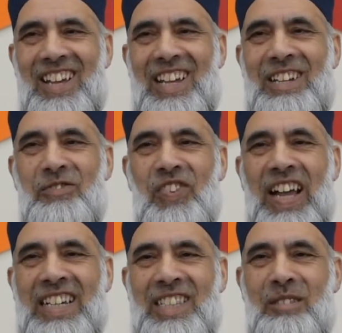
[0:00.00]

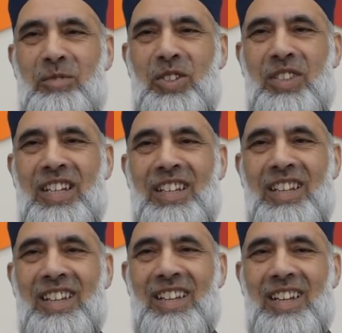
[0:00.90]
Invite them to
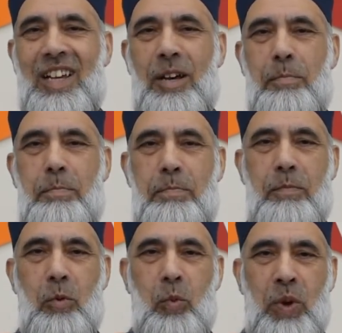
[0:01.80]
the
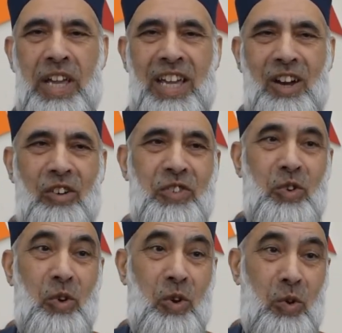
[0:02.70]
way of
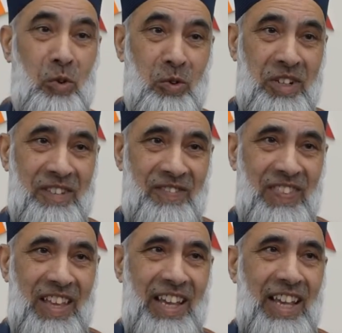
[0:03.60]
your Lord.
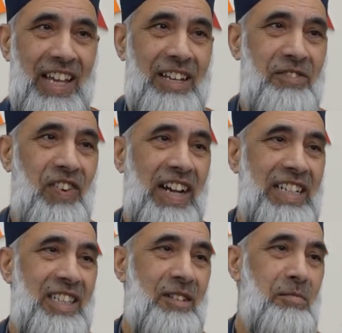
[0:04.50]

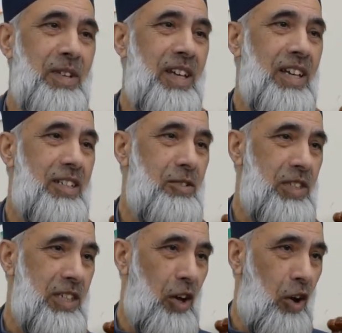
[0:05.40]
Invite them to
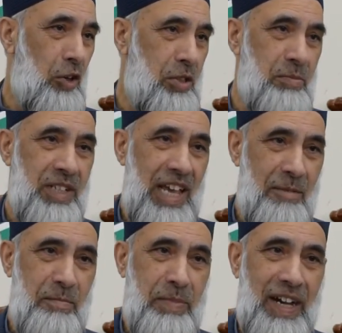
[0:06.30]
the Ottoman
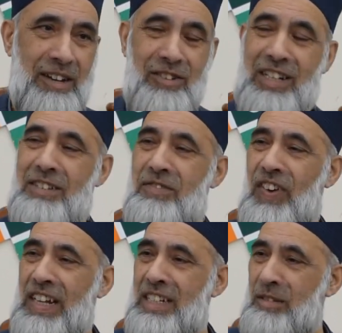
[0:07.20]
Empire,
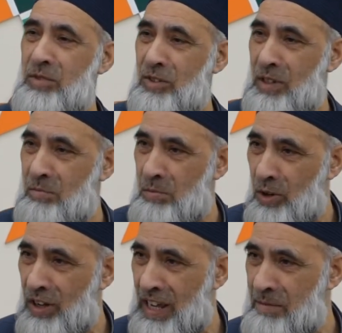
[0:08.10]
invite them to the
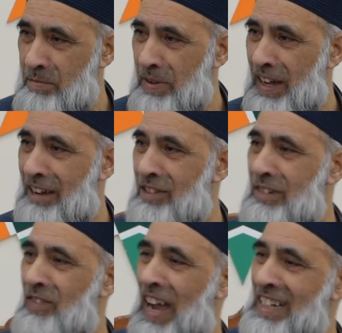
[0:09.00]
Mughal Empire,
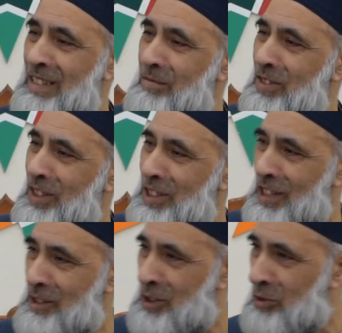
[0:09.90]
invite them to the
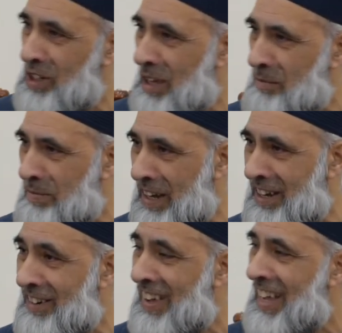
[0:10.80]
Seljuk
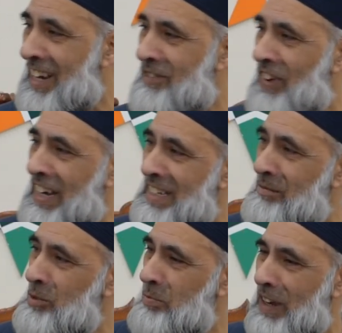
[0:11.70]
Empire, invite
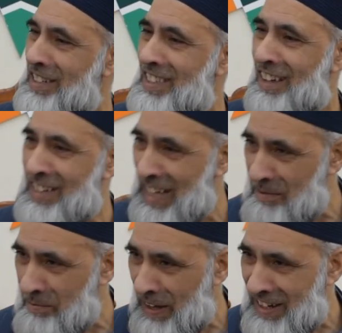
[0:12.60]
them to Pakistani
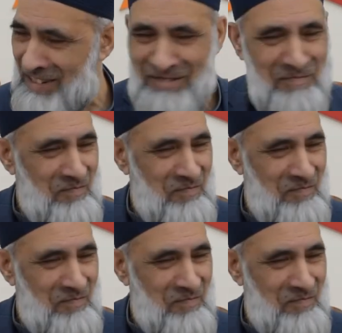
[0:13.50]
Empire.